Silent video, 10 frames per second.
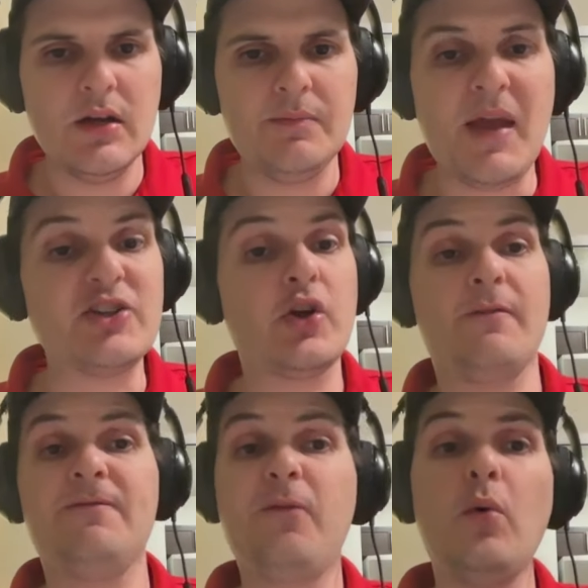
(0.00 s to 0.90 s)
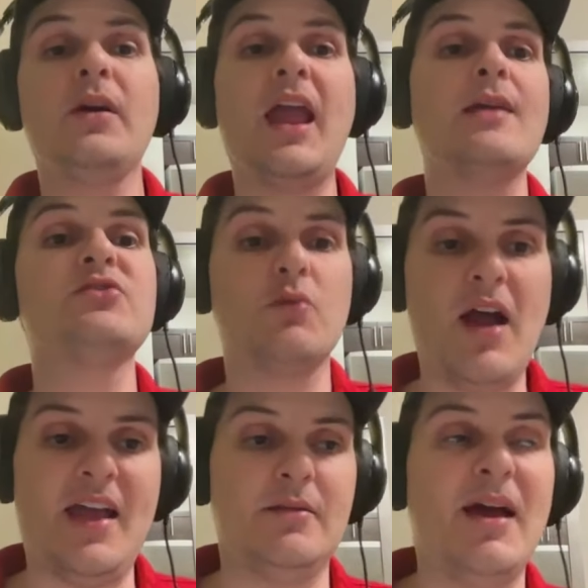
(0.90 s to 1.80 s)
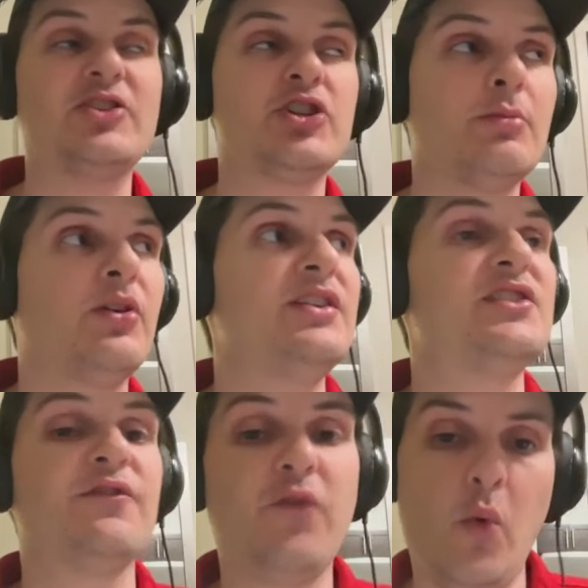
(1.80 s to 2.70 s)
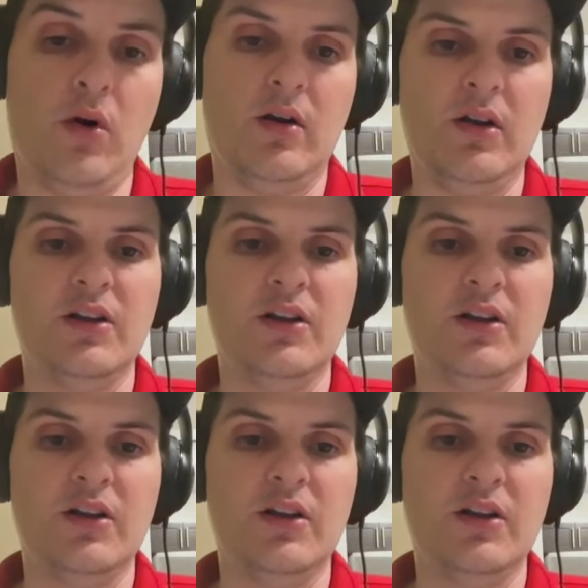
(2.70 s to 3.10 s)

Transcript: Magic are four games away. Magic number is four